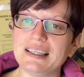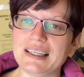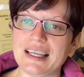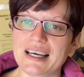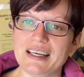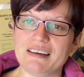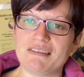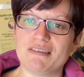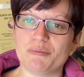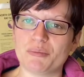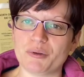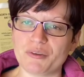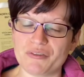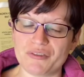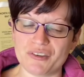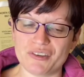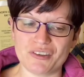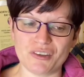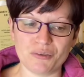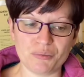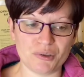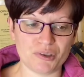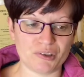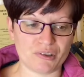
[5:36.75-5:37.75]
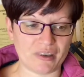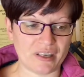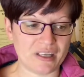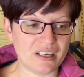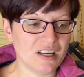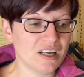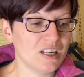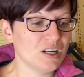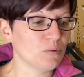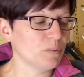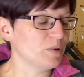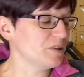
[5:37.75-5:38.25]
layer above the
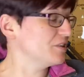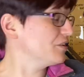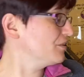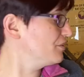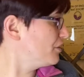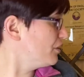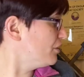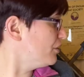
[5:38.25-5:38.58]
substrate, which can